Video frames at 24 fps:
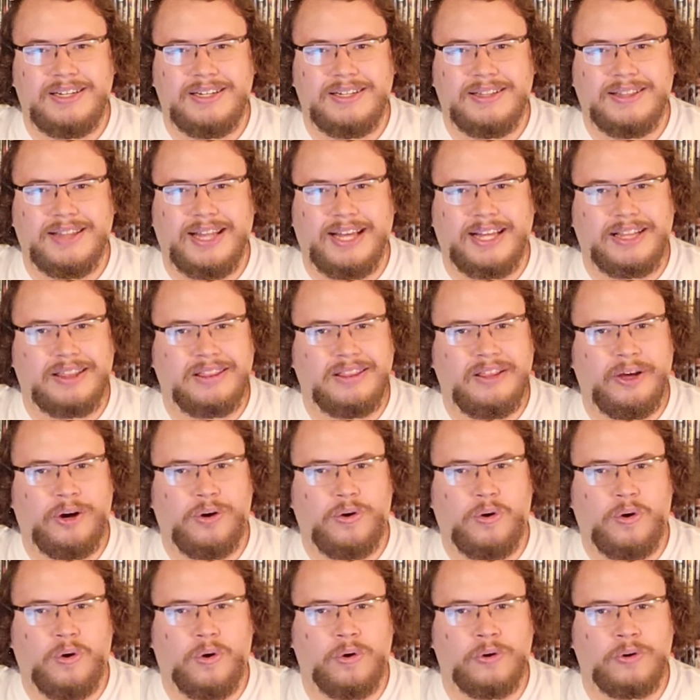like the
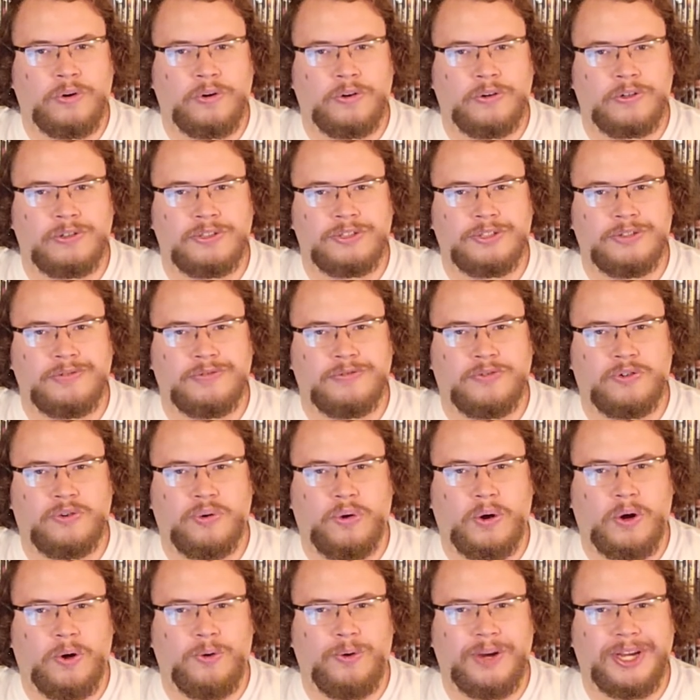horrors of
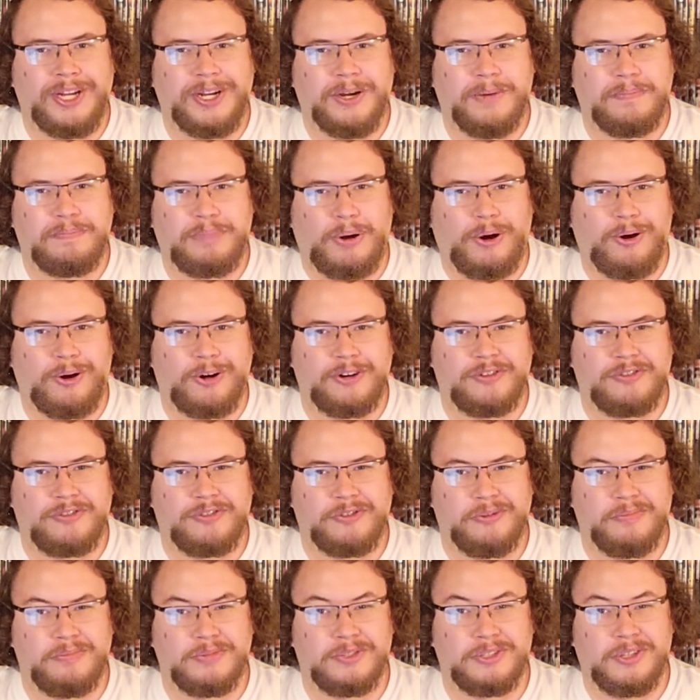growing apart
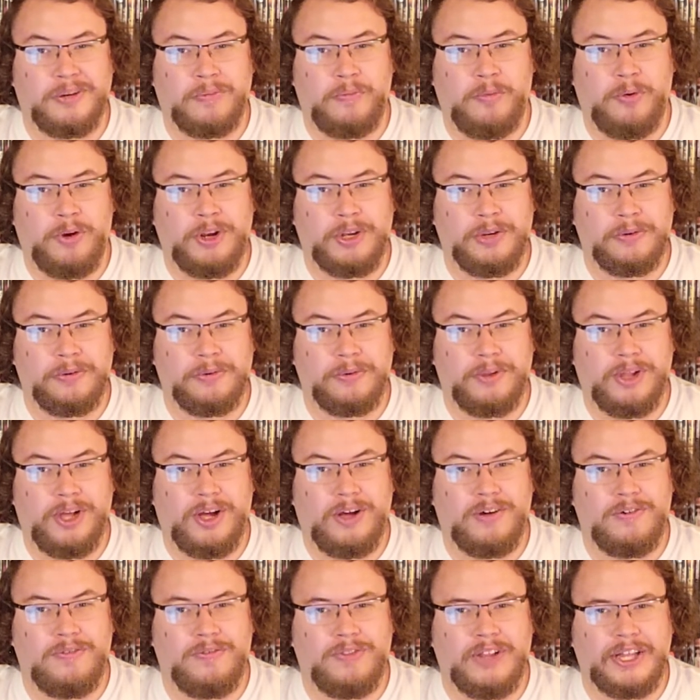from someone you love,